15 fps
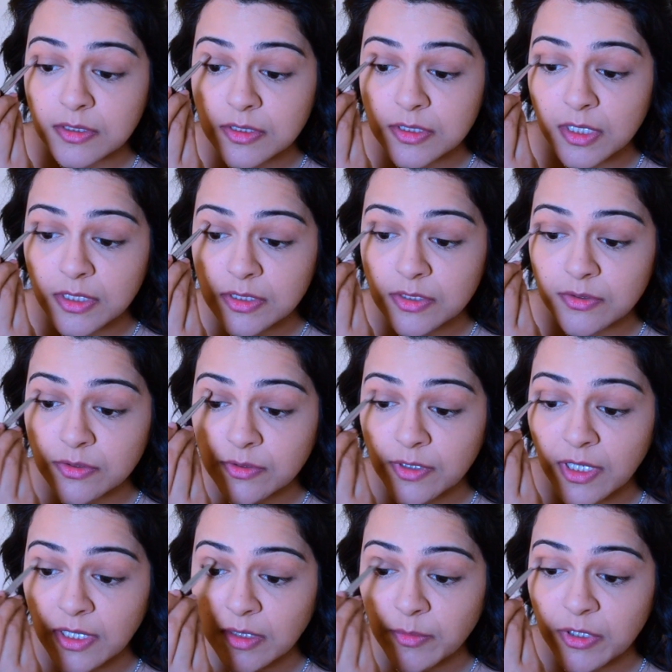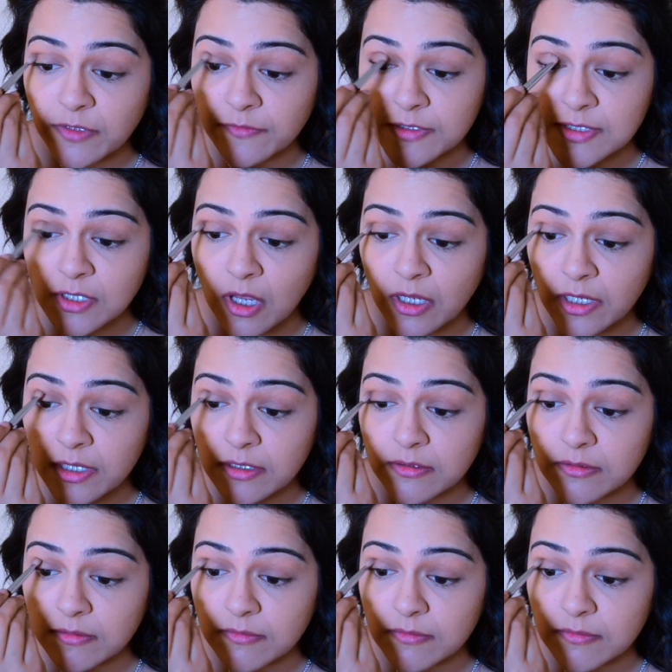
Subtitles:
Just to create a bit of a socket.